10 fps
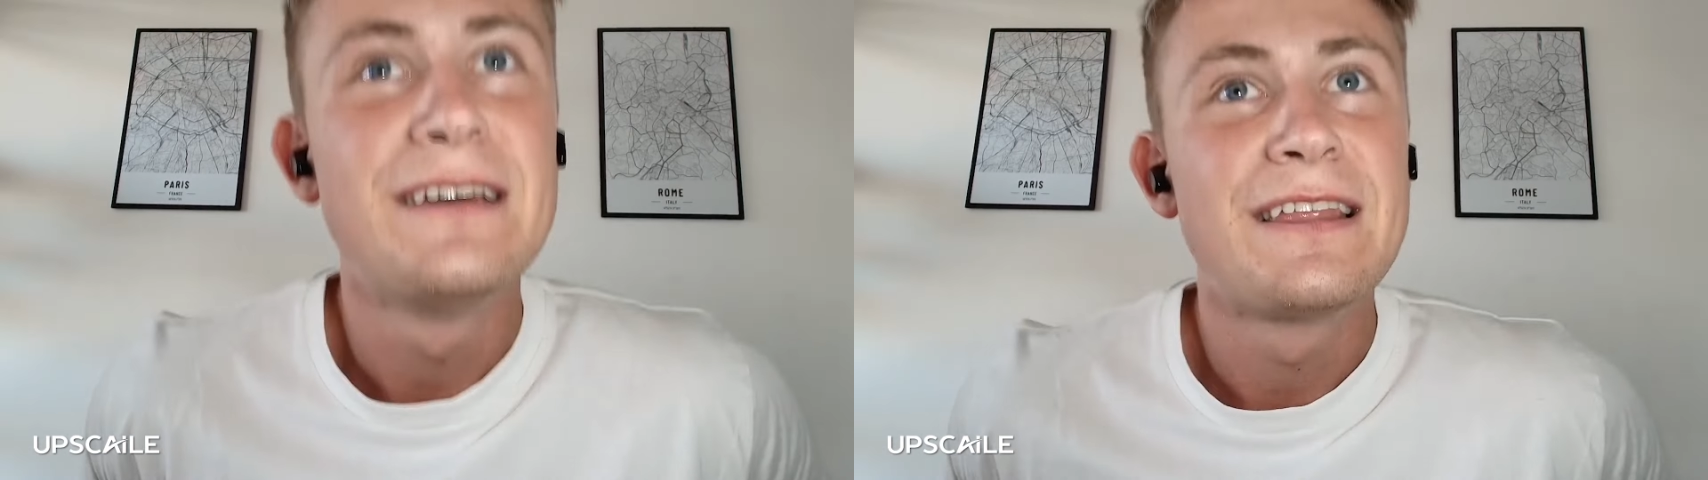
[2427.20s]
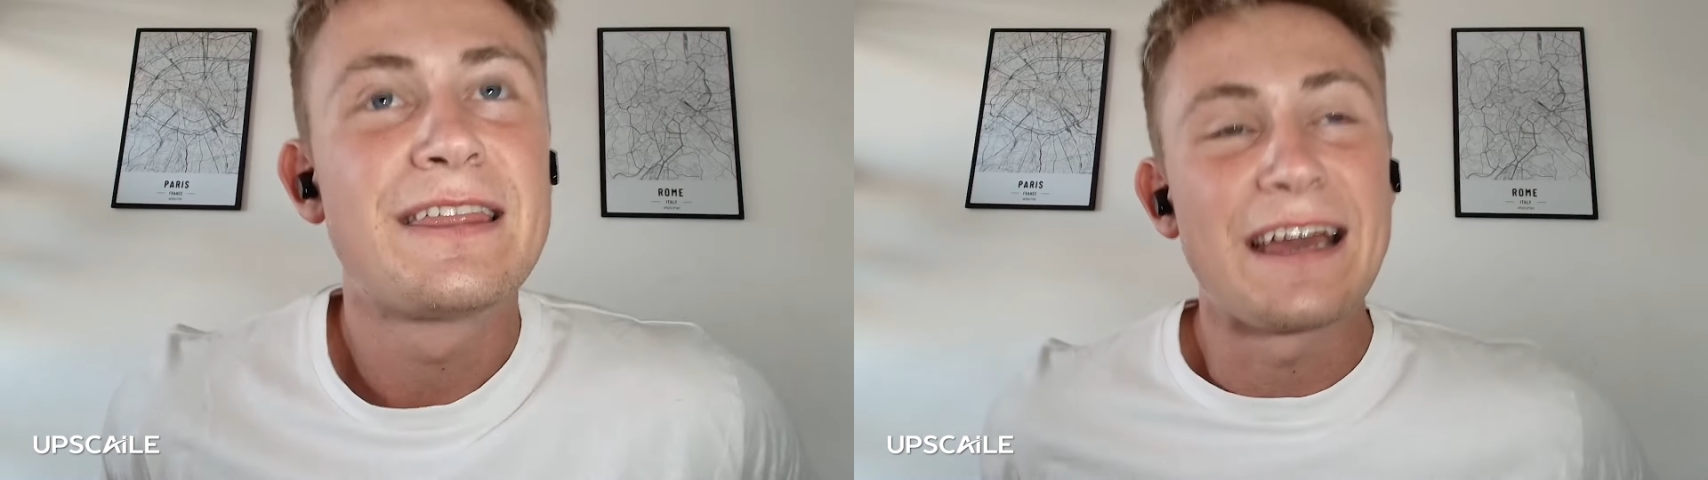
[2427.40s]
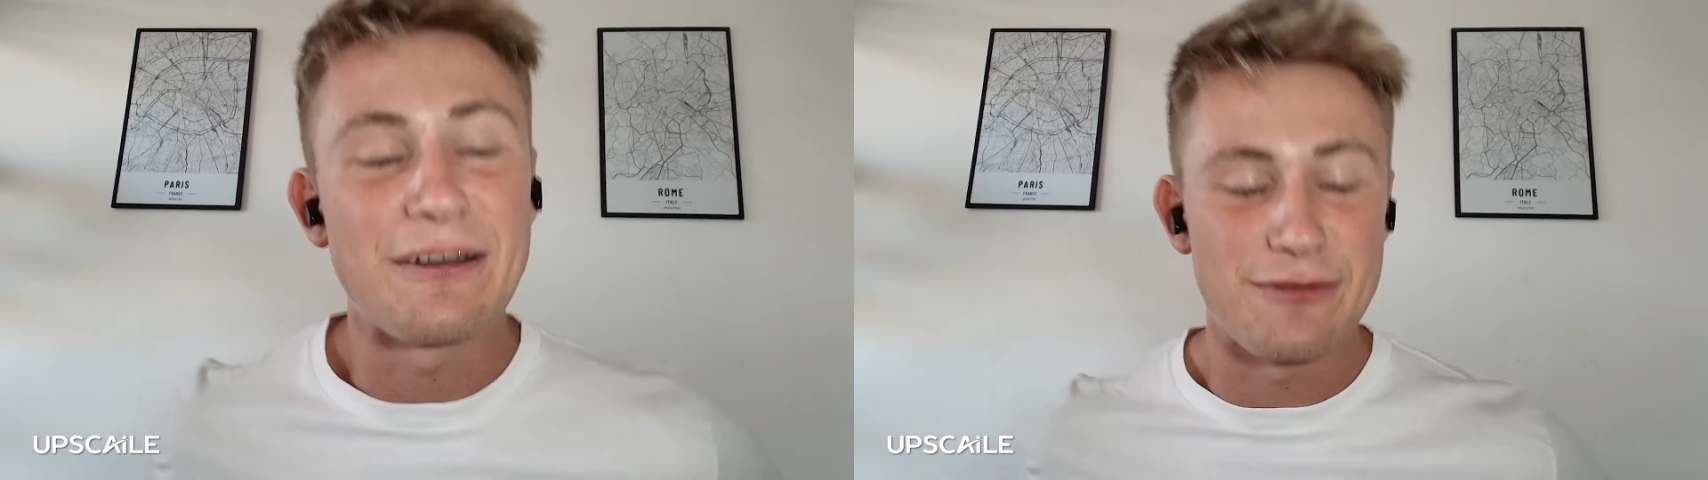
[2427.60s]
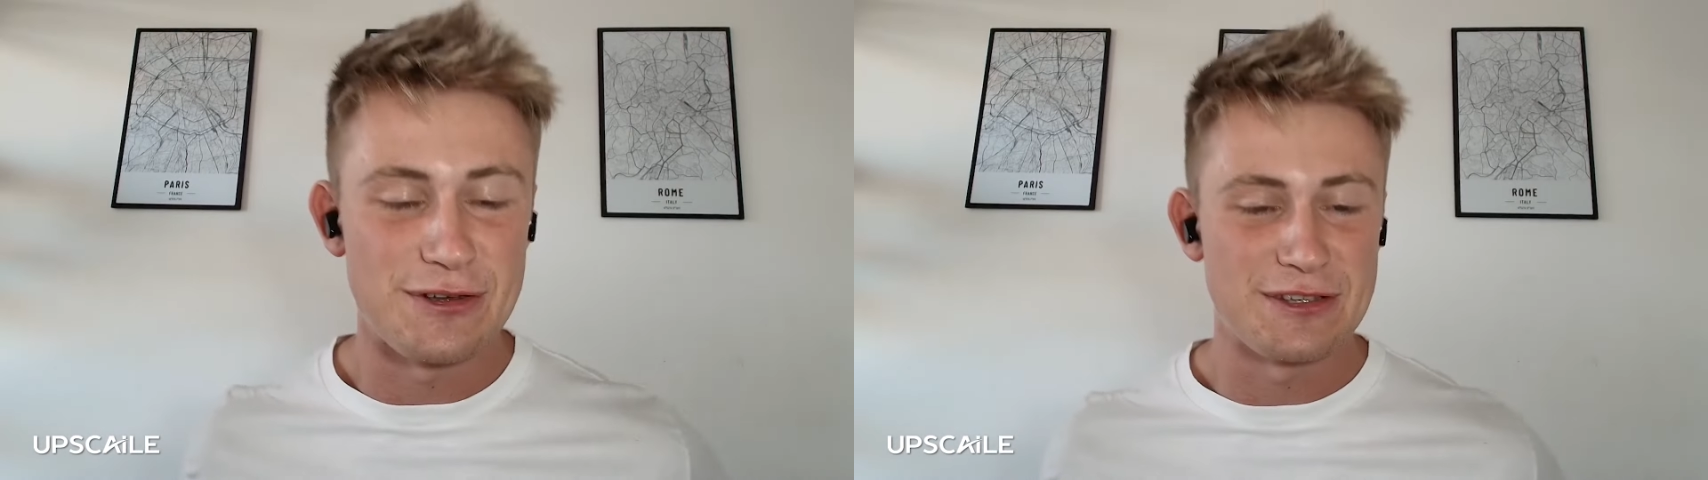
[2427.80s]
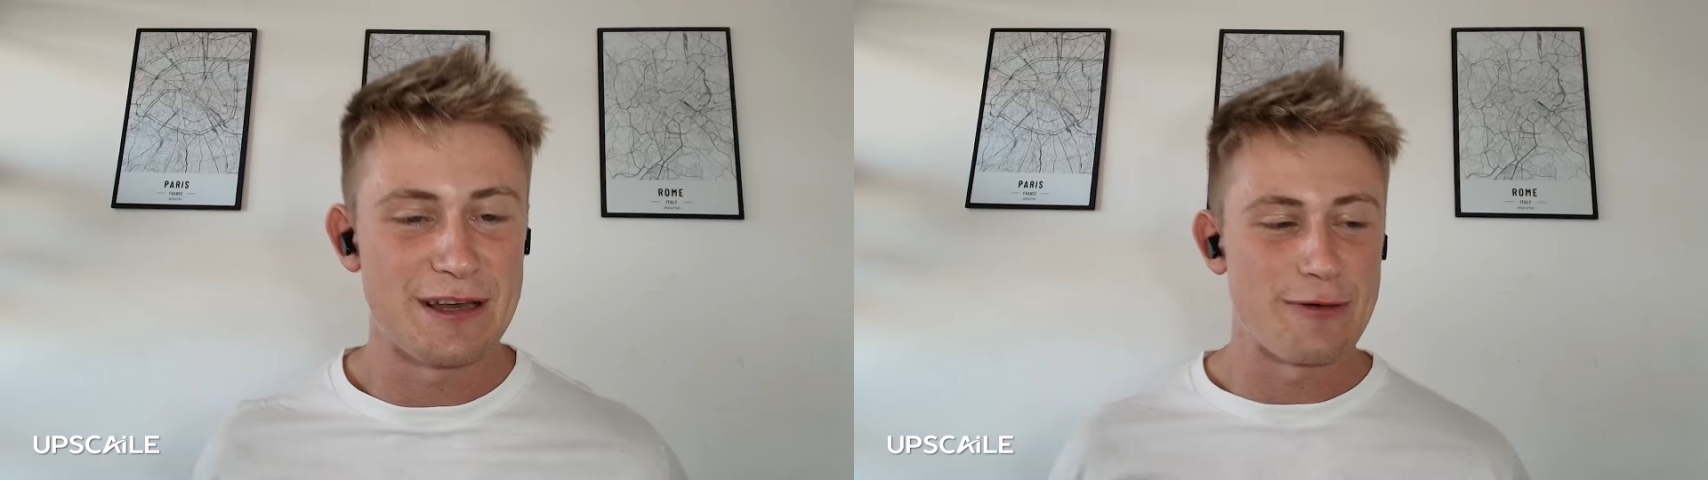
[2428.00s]
think for
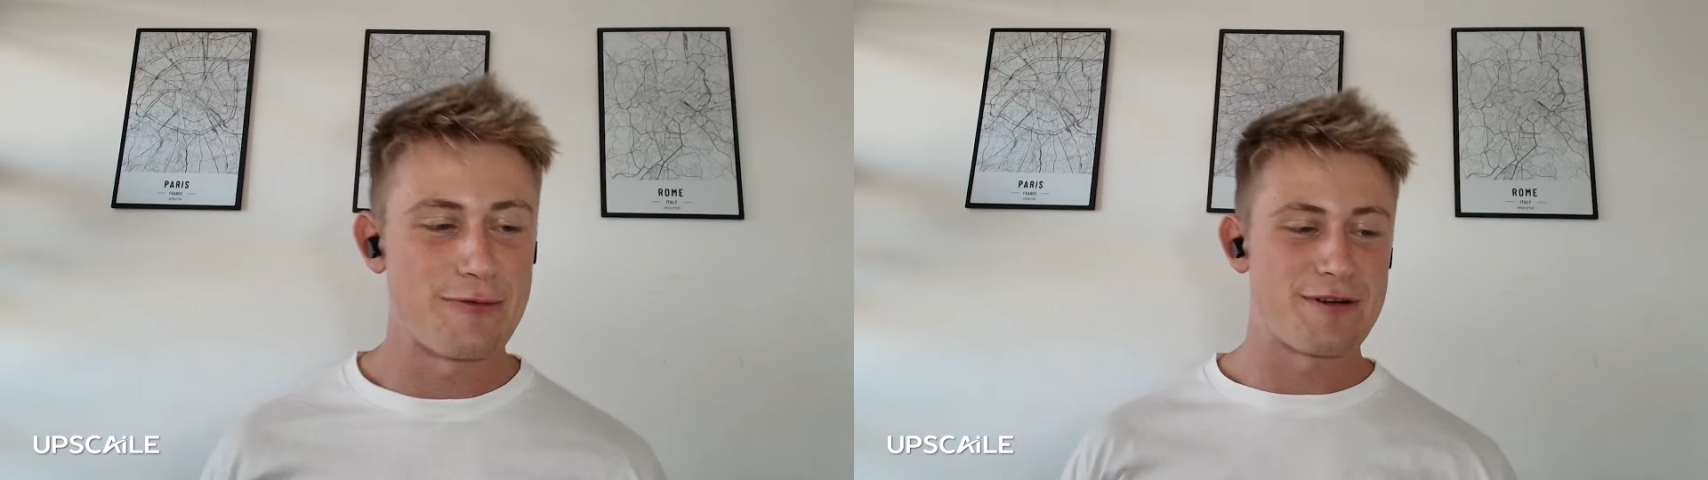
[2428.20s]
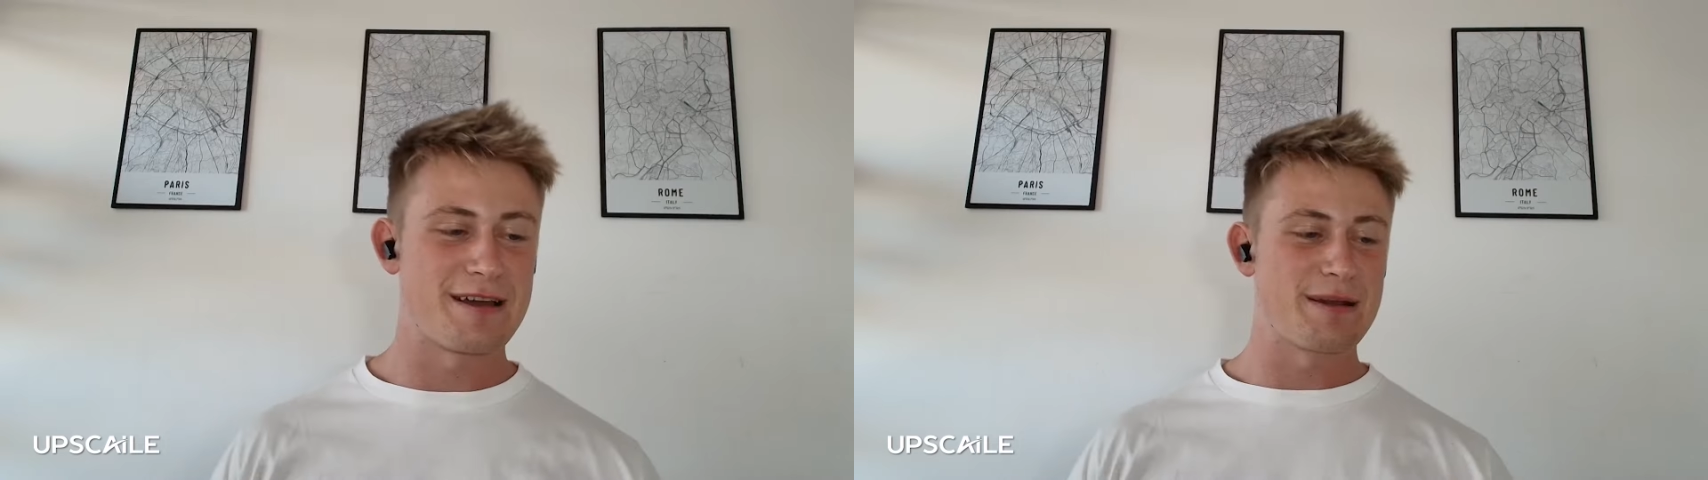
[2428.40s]
itself, right?